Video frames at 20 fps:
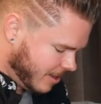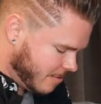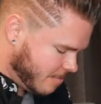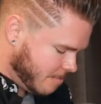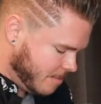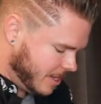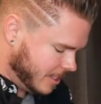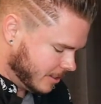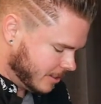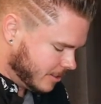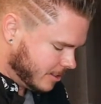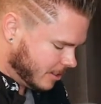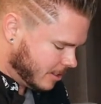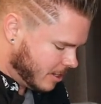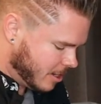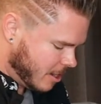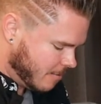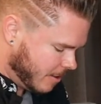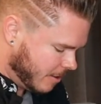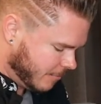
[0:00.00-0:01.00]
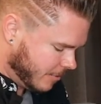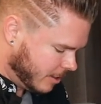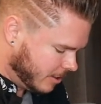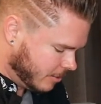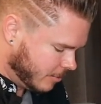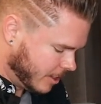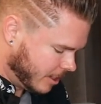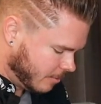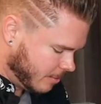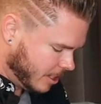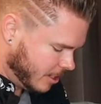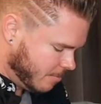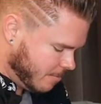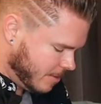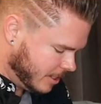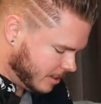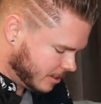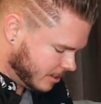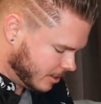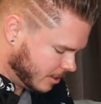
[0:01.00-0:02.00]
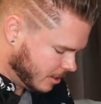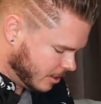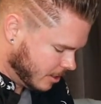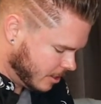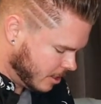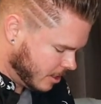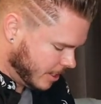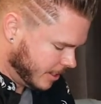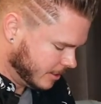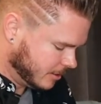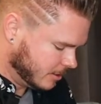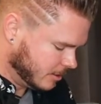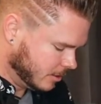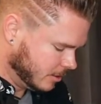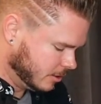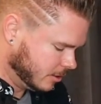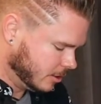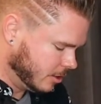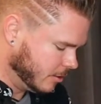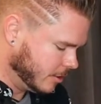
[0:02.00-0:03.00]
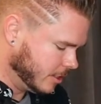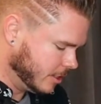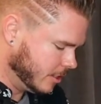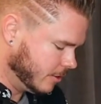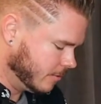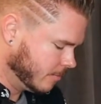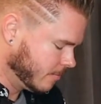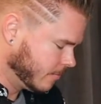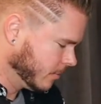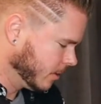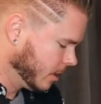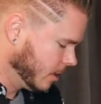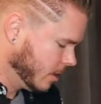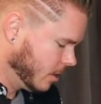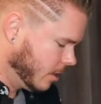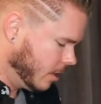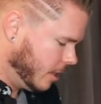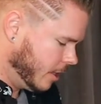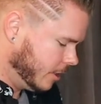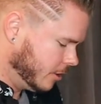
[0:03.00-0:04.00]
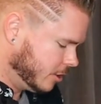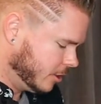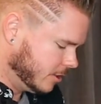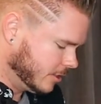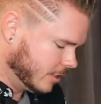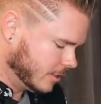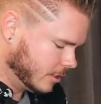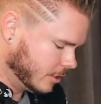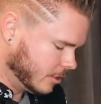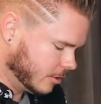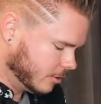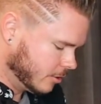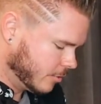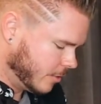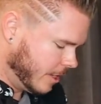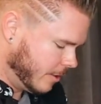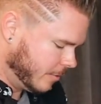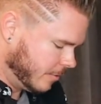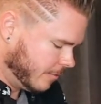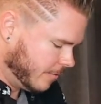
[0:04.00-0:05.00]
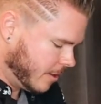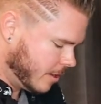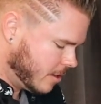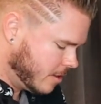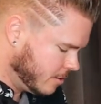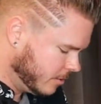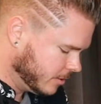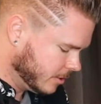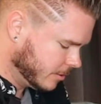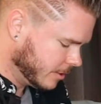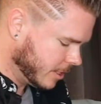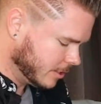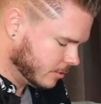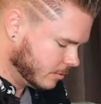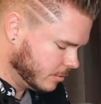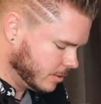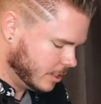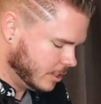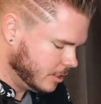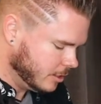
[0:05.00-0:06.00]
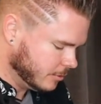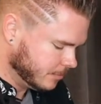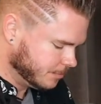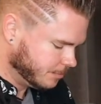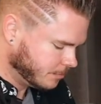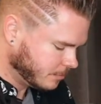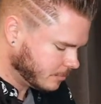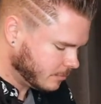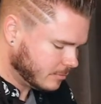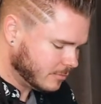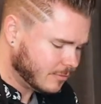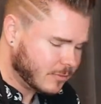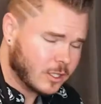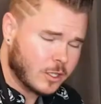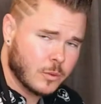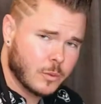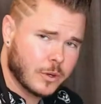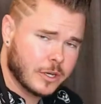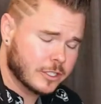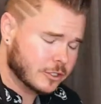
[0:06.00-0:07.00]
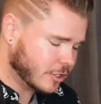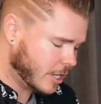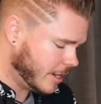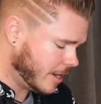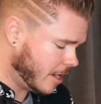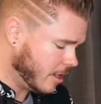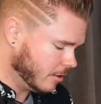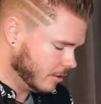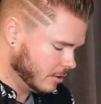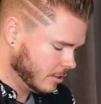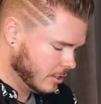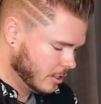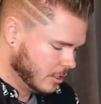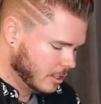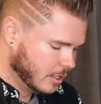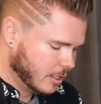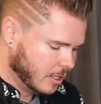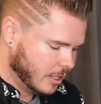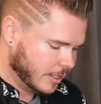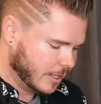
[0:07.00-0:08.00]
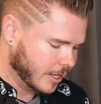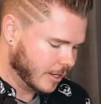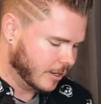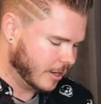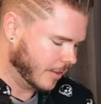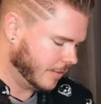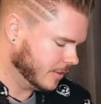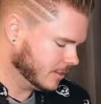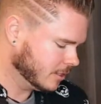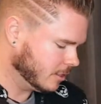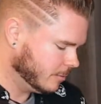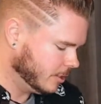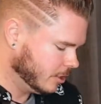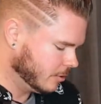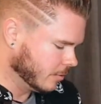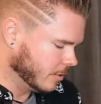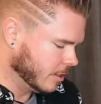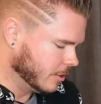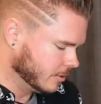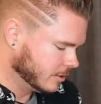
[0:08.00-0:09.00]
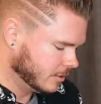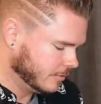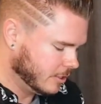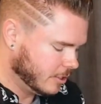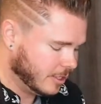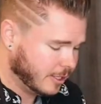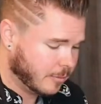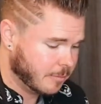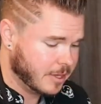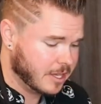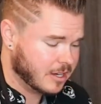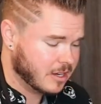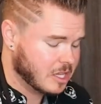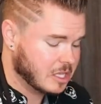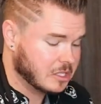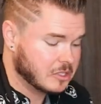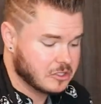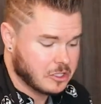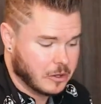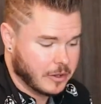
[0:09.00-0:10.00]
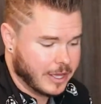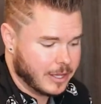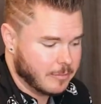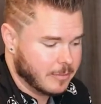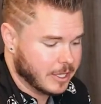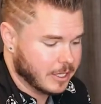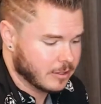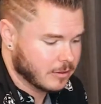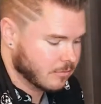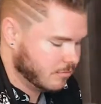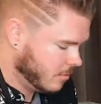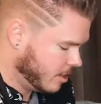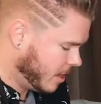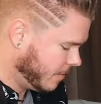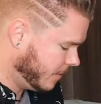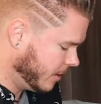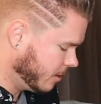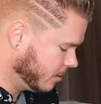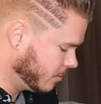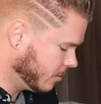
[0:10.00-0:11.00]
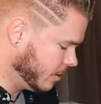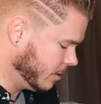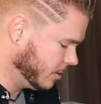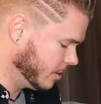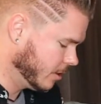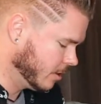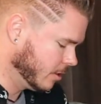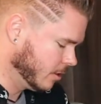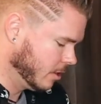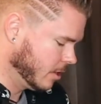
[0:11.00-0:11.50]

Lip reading: Mint. My friend recommended mint. It's so good. And she says it goes great with farro, so guess what we're gonna do? We're gonna try it out. Again, nothing's gonna be gross. If you don't like mint, don't add mint. Not the end of the world.